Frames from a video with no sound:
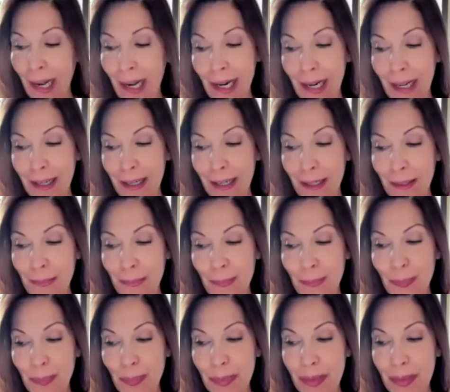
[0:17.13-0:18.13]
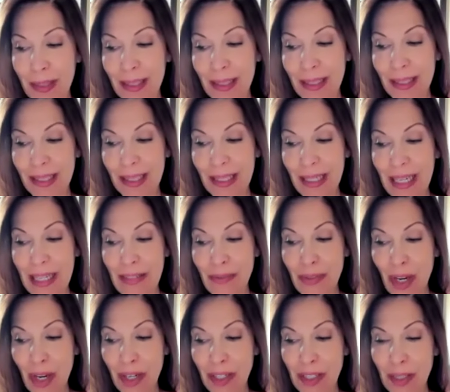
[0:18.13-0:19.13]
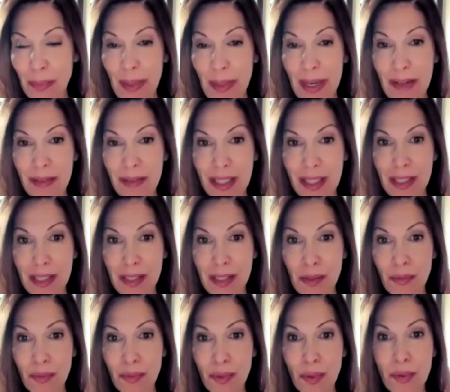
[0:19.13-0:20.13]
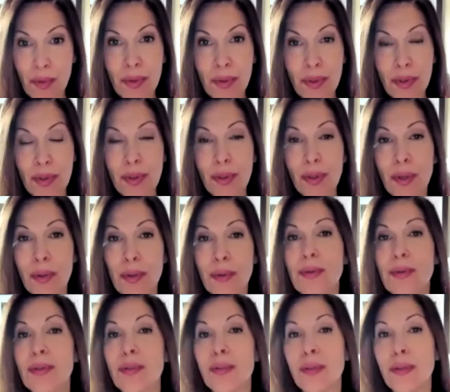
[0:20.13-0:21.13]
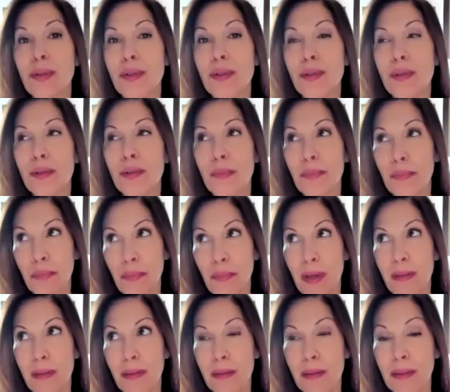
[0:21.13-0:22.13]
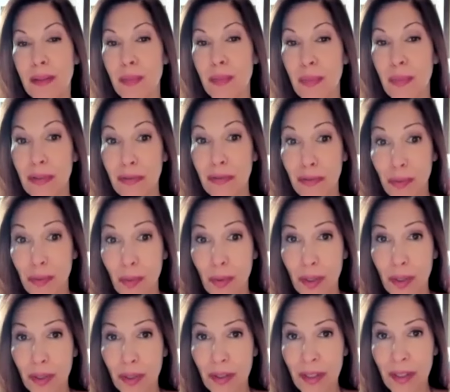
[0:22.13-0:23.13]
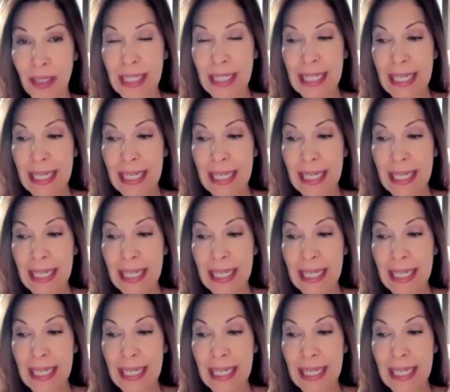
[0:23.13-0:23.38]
Um, I've talked about these roller coaster months before